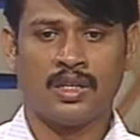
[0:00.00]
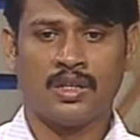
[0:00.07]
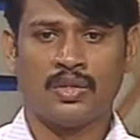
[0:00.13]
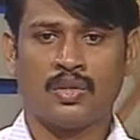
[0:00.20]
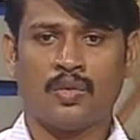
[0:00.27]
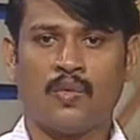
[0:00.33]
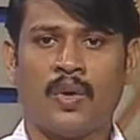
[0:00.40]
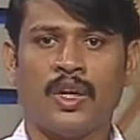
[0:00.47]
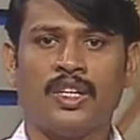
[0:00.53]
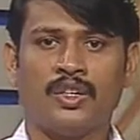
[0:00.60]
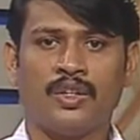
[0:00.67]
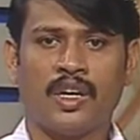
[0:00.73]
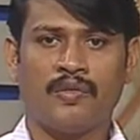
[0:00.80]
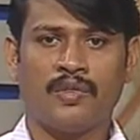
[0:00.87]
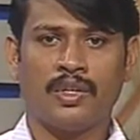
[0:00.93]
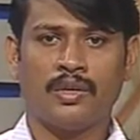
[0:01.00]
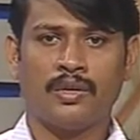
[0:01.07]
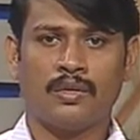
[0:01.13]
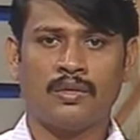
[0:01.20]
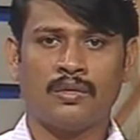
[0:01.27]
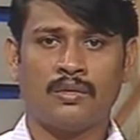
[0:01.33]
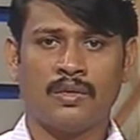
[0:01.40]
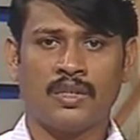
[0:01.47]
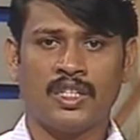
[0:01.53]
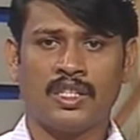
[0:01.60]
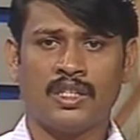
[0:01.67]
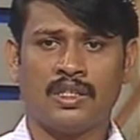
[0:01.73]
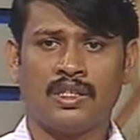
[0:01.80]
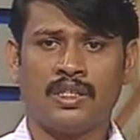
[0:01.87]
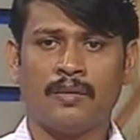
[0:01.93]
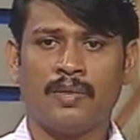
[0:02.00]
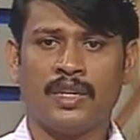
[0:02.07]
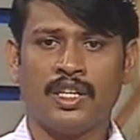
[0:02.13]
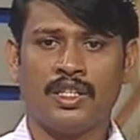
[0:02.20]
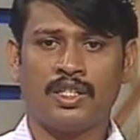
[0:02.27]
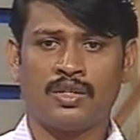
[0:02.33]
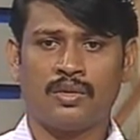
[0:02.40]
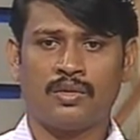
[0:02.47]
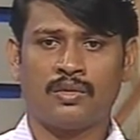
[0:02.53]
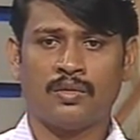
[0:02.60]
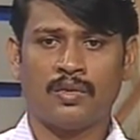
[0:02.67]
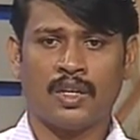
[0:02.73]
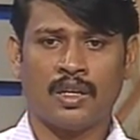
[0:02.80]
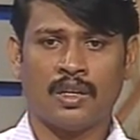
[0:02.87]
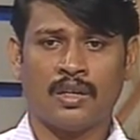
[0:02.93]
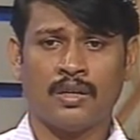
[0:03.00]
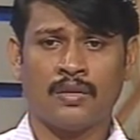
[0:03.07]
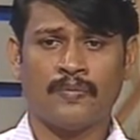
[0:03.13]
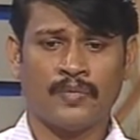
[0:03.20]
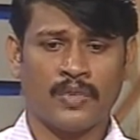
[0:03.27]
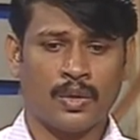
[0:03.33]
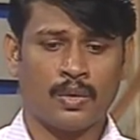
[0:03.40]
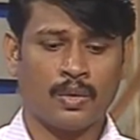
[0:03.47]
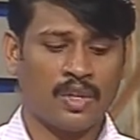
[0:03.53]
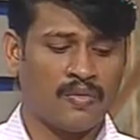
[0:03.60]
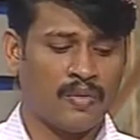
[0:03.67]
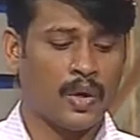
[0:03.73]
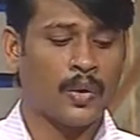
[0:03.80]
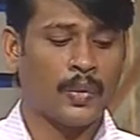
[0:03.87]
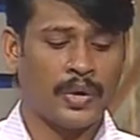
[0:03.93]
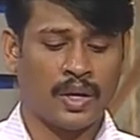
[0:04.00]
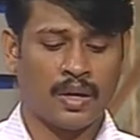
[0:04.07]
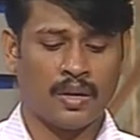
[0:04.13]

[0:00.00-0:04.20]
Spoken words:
So what you have to do simply is to do the following